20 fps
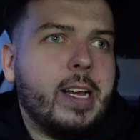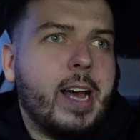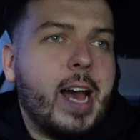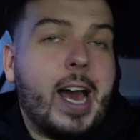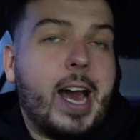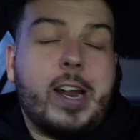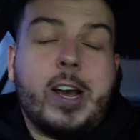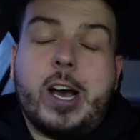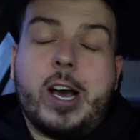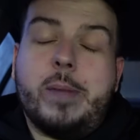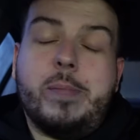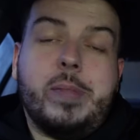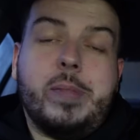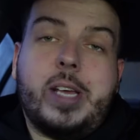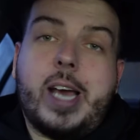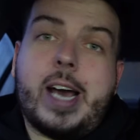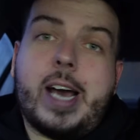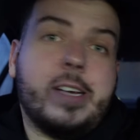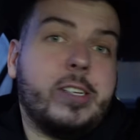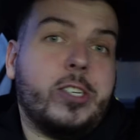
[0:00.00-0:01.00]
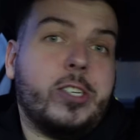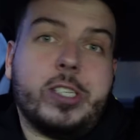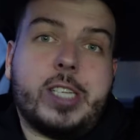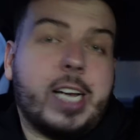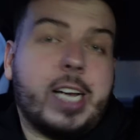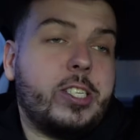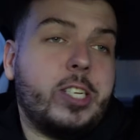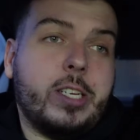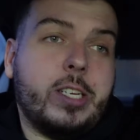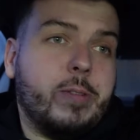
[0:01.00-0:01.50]
And yeah,
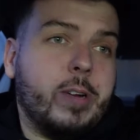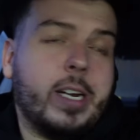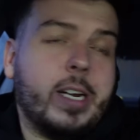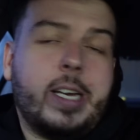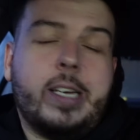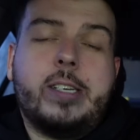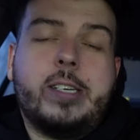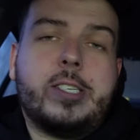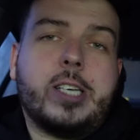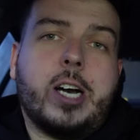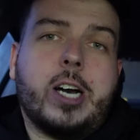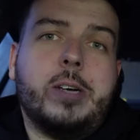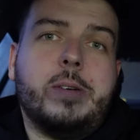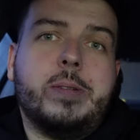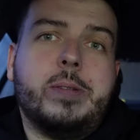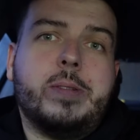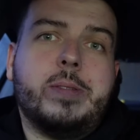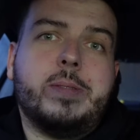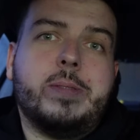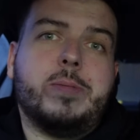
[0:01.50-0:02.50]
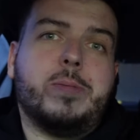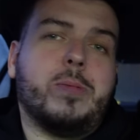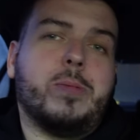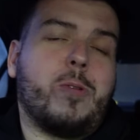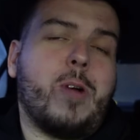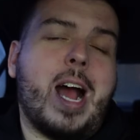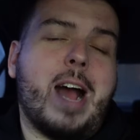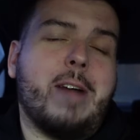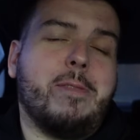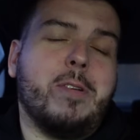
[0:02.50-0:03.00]
that's it really. So
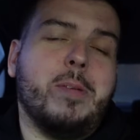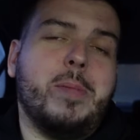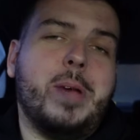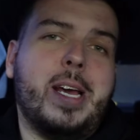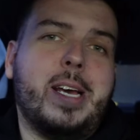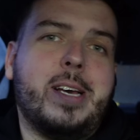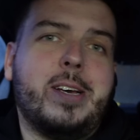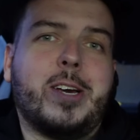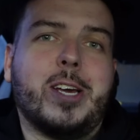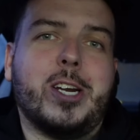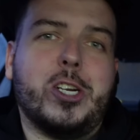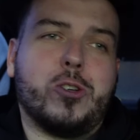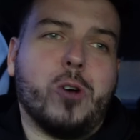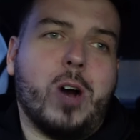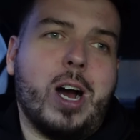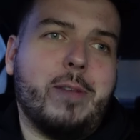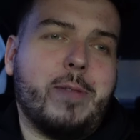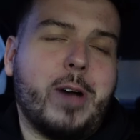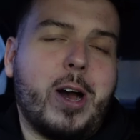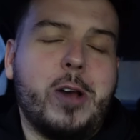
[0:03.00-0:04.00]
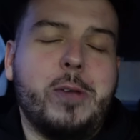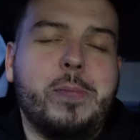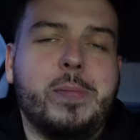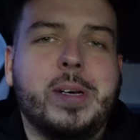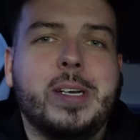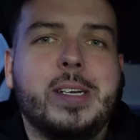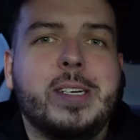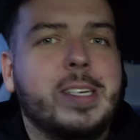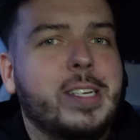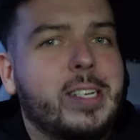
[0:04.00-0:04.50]
we're out from here, gonna drive
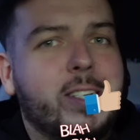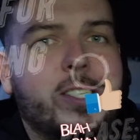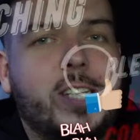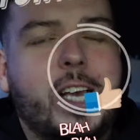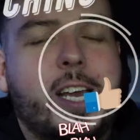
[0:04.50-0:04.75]
home.